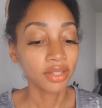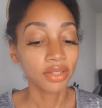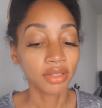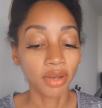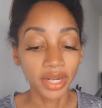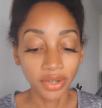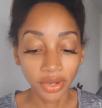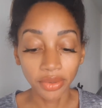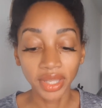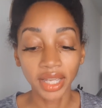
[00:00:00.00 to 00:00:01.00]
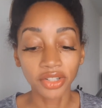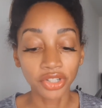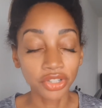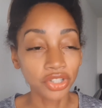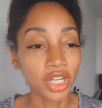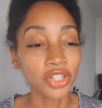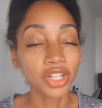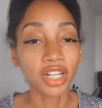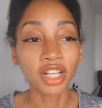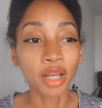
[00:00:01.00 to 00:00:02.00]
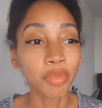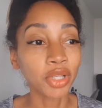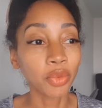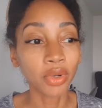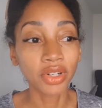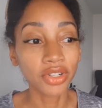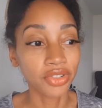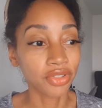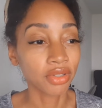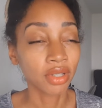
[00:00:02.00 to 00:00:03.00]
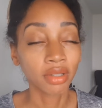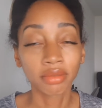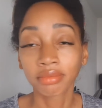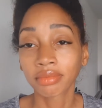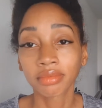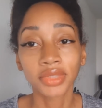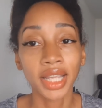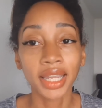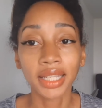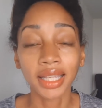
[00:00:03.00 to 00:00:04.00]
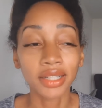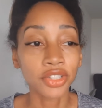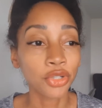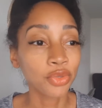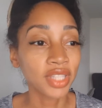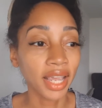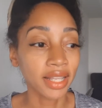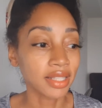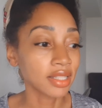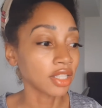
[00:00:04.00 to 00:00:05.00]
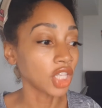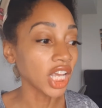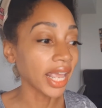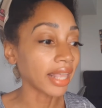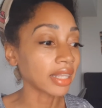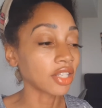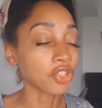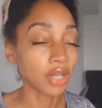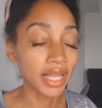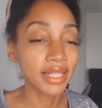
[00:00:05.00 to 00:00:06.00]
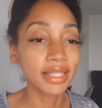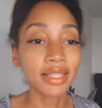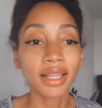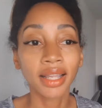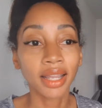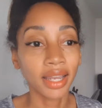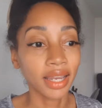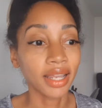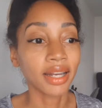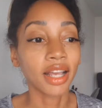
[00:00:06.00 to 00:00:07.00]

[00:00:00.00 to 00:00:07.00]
So I know that just changing a couple of words, taking like 2 seconds to look at the trends and